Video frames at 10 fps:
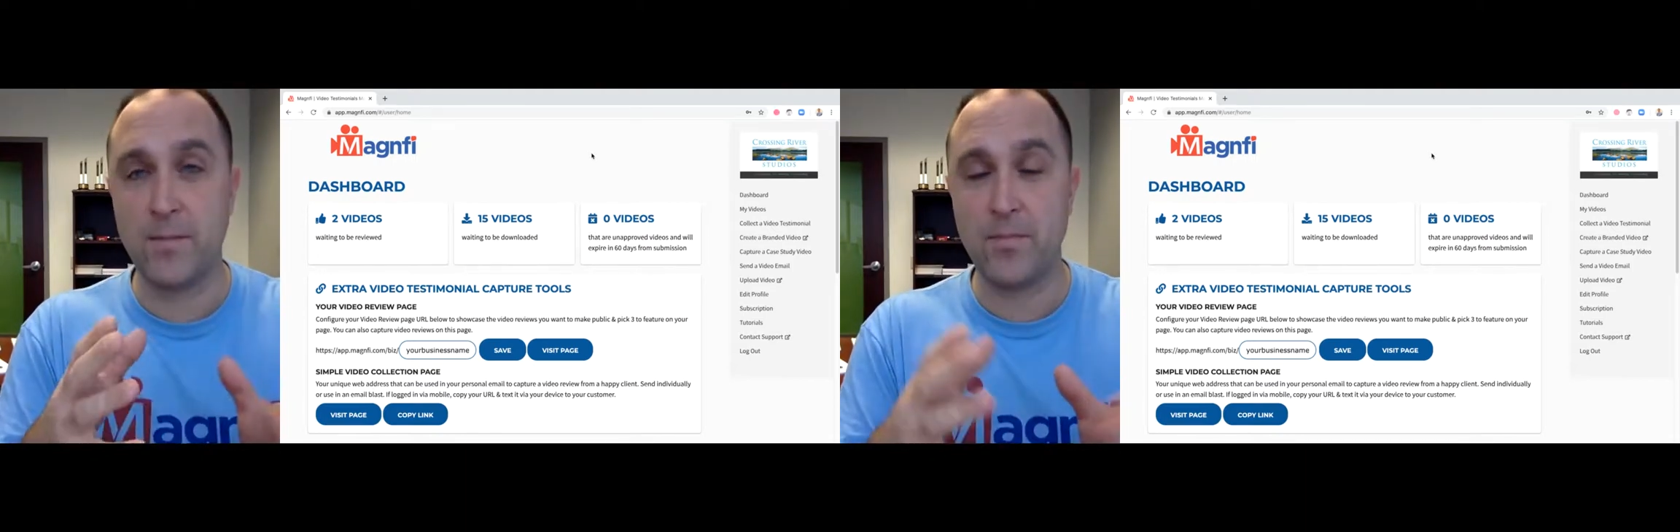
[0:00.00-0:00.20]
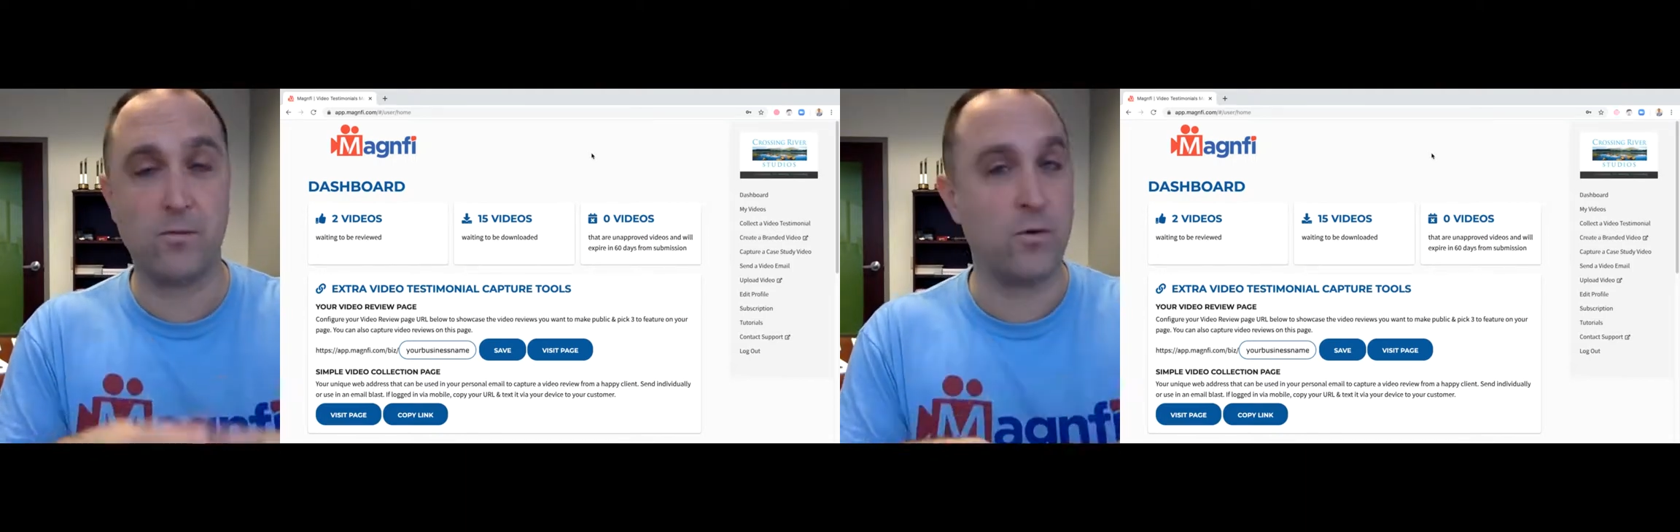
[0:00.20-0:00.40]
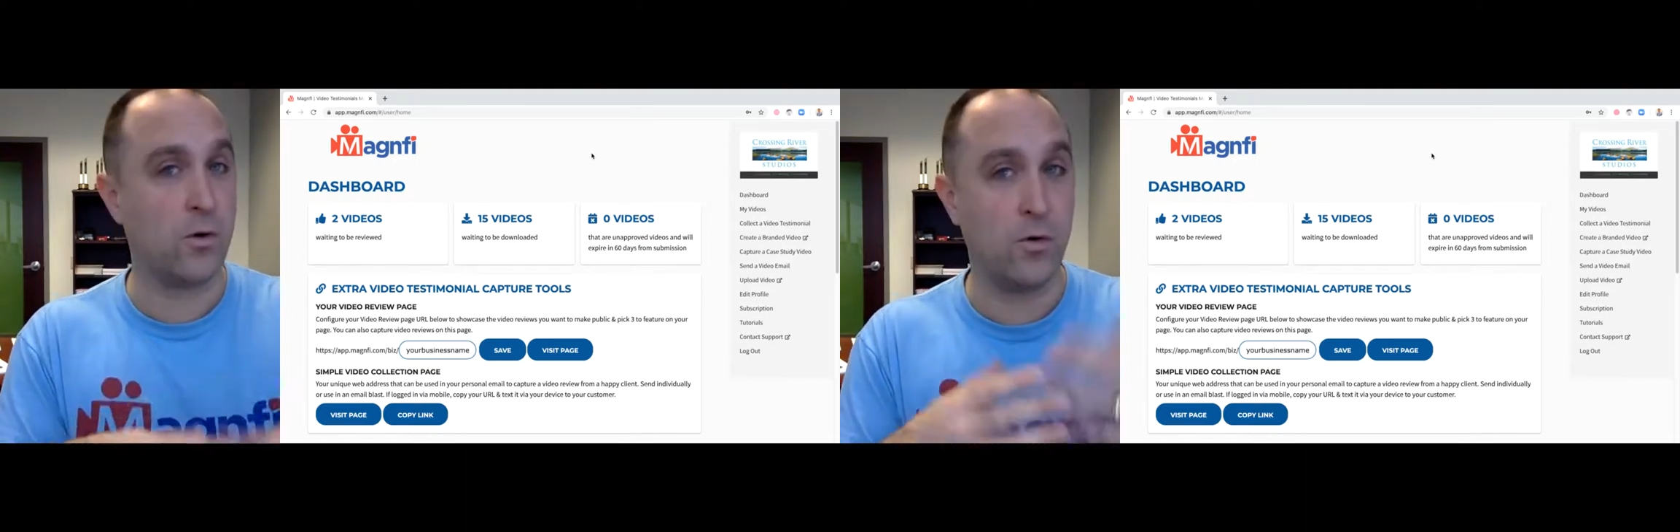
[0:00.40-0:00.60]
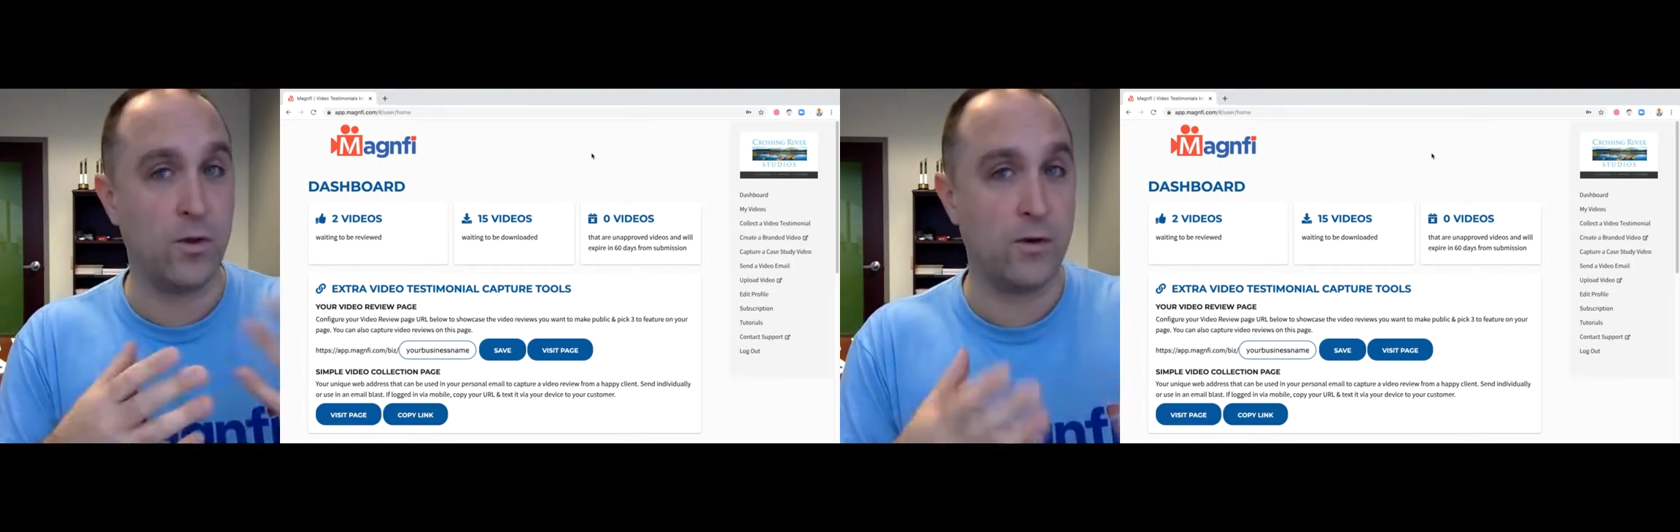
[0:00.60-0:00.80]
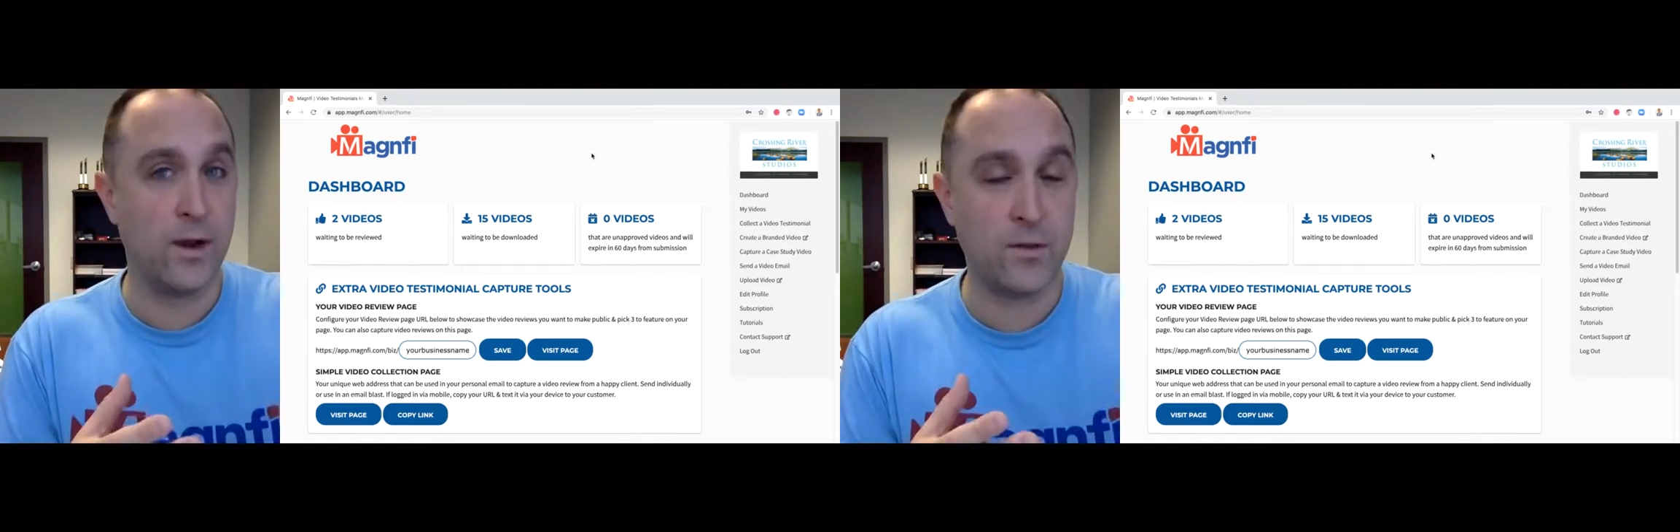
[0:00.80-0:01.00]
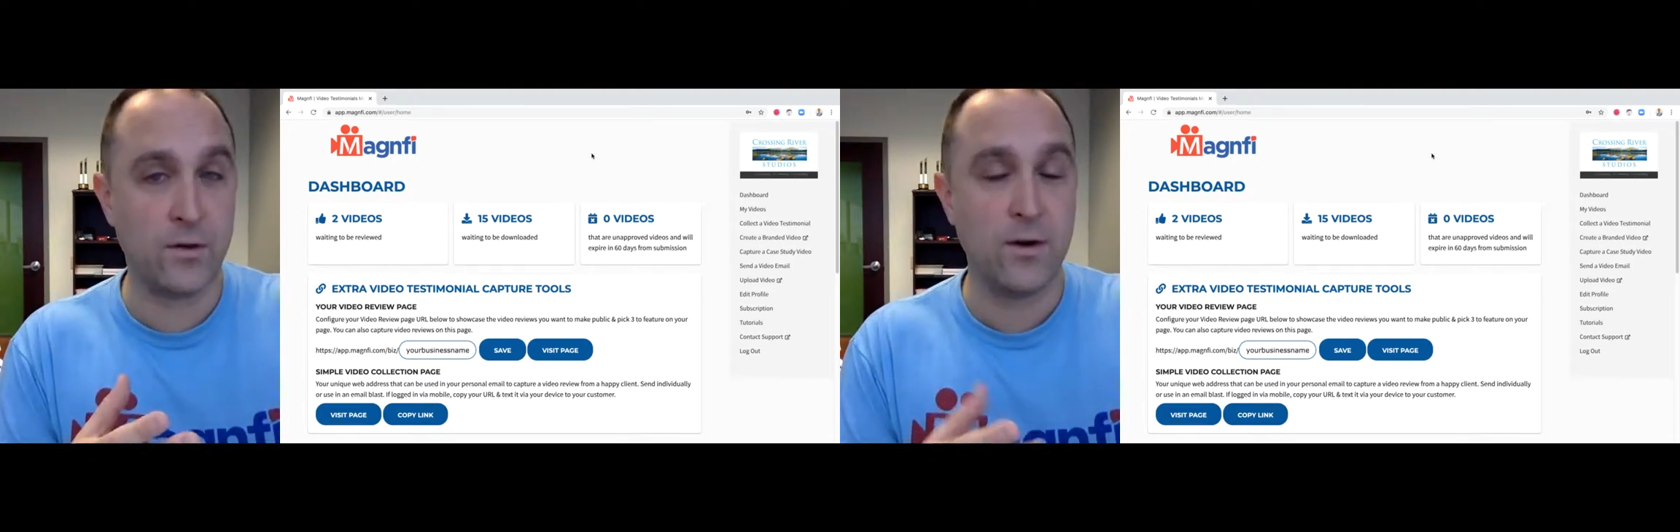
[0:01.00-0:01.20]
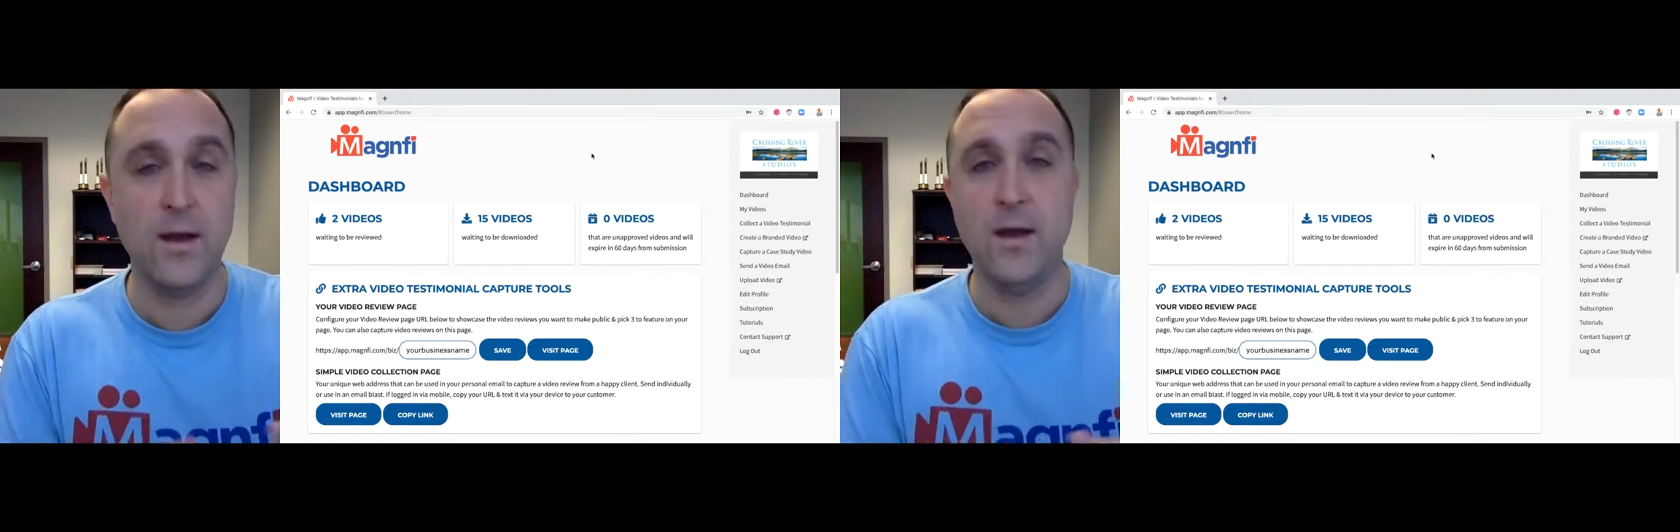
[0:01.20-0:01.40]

up, record their answer,